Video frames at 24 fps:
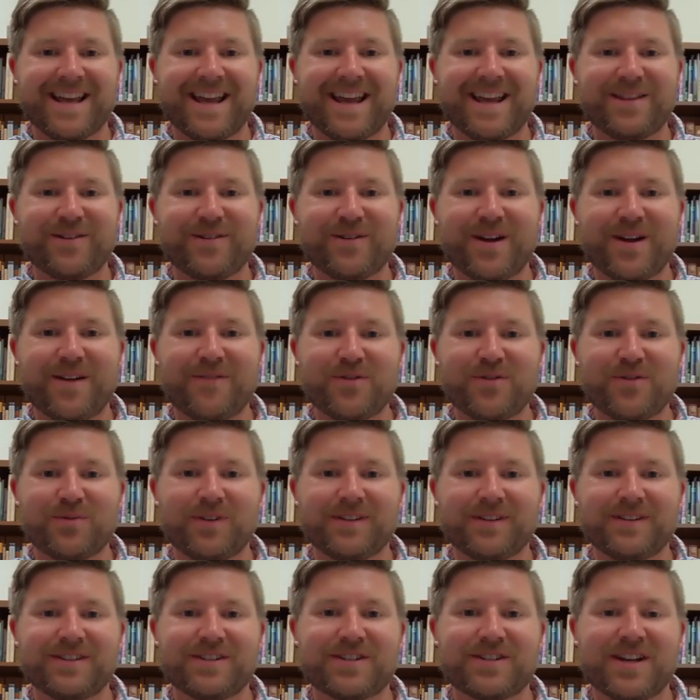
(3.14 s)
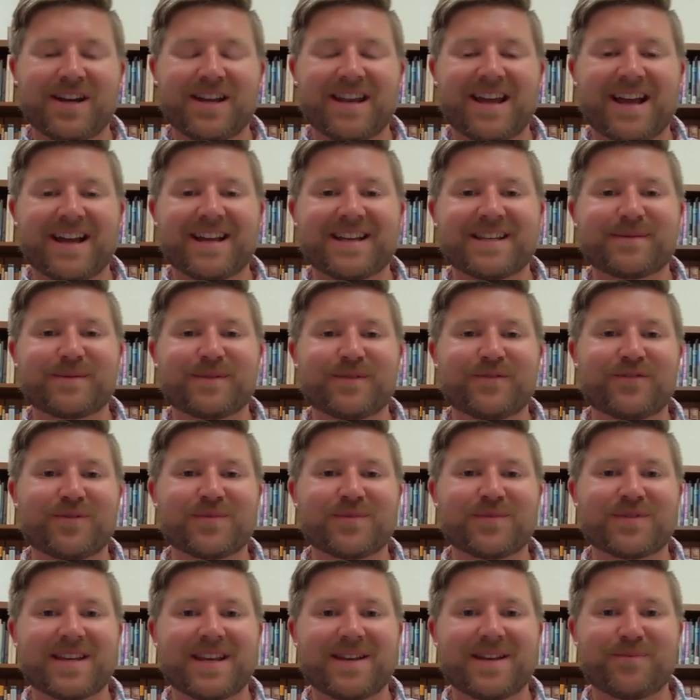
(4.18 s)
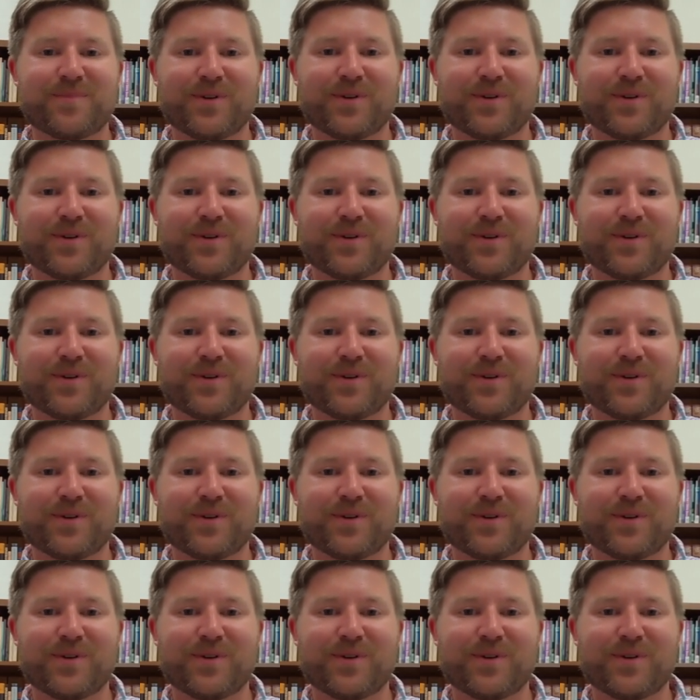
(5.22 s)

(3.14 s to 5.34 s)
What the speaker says: Hey there, everyone. John Iseman from St.